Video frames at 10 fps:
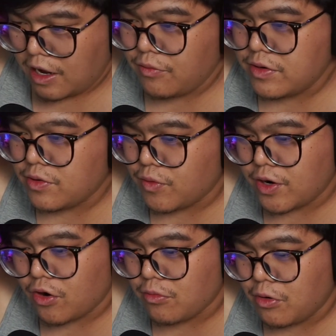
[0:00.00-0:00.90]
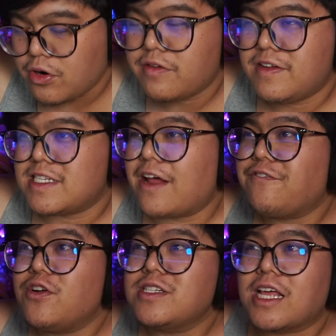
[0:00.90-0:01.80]
wonder what her motive is. At
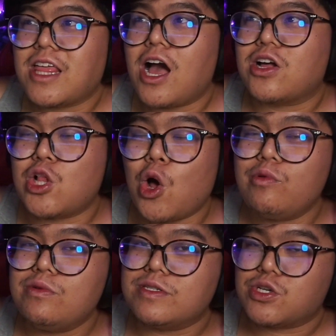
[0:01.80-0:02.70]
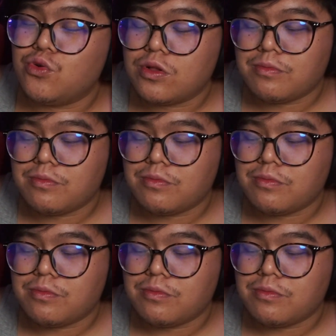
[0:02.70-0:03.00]
first, I thought Chloe was cool,